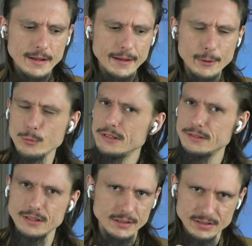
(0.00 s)
And we
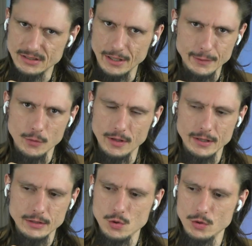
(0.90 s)
didn't decide for
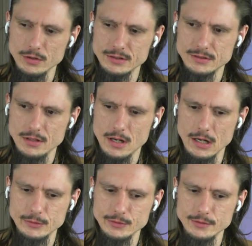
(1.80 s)
that because
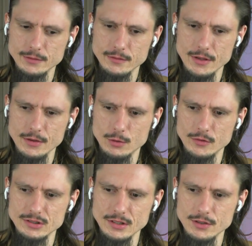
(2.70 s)
in the
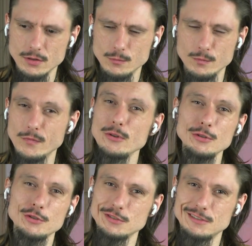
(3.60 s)
conversation, very
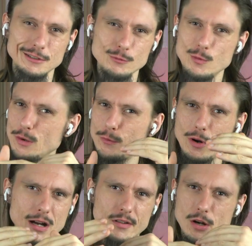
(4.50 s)
interestingly, we went for
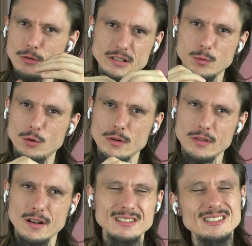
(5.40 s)
half an hour exploring that
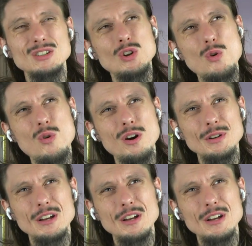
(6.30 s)
and he said, you know what?